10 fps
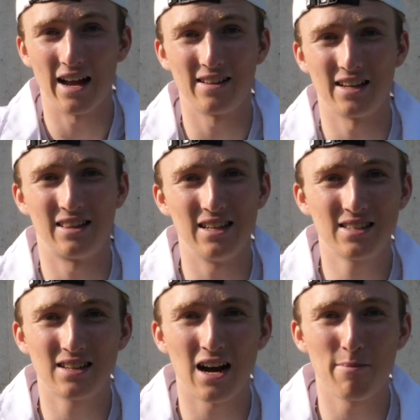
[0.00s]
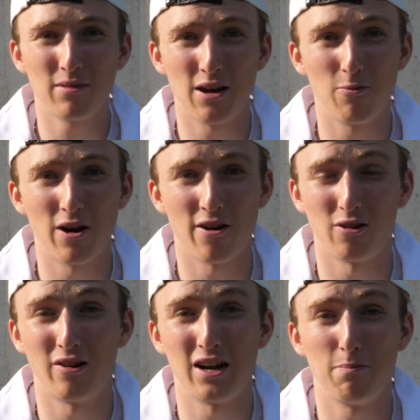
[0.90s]
And at this time, they were
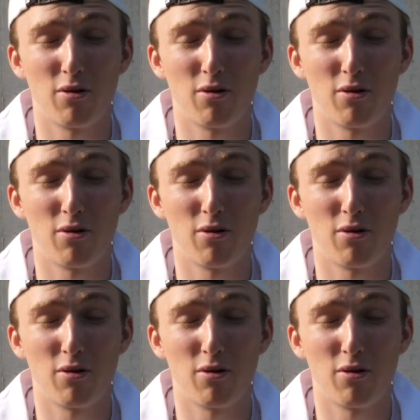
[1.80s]
already